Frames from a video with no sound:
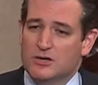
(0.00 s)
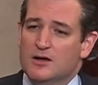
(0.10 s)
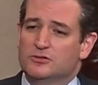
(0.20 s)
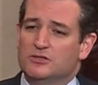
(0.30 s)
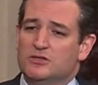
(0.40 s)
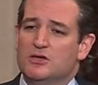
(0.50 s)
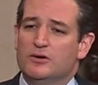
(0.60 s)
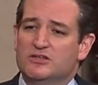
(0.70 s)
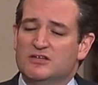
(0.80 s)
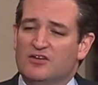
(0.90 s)
note that the
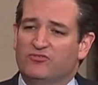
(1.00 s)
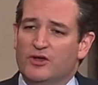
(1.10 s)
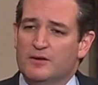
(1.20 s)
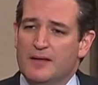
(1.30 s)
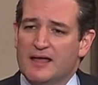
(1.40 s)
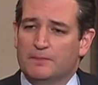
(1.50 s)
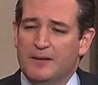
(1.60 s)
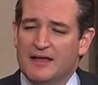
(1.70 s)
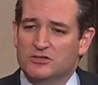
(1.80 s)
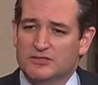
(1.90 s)
USA Freedom Act
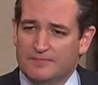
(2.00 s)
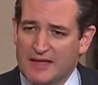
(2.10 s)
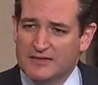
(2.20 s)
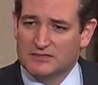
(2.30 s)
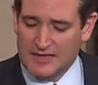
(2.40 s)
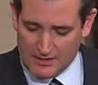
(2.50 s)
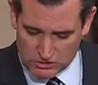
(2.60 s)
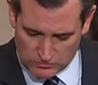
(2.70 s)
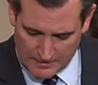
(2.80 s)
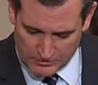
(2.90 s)
passed the
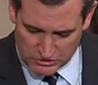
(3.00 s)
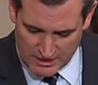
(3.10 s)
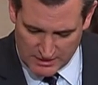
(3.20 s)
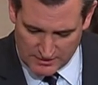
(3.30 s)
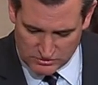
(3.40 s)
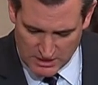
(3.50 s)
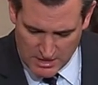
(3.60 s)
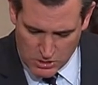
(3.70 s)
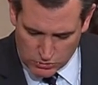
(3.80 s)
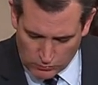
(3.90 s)
House of Representatives
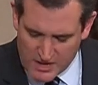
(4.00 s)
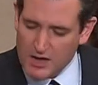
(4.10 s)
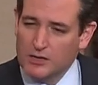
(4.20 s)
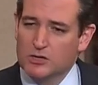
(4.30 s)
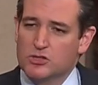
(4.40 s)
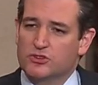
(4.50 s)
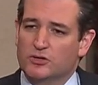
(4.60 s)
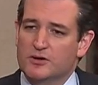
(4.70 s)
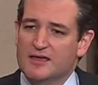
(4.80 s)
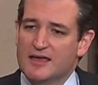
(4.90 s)

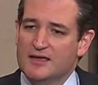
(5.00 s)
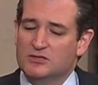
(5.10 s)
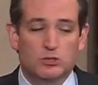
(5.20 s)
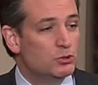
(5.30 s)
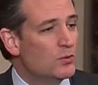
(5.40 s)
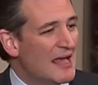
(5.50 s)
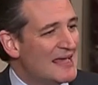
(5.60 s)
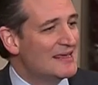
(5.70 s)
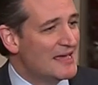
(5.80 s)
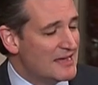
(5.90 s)
338 to
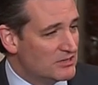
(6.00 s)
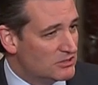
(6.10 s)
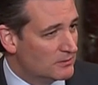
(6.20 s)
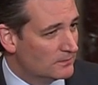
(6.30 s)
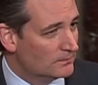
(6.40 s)
88.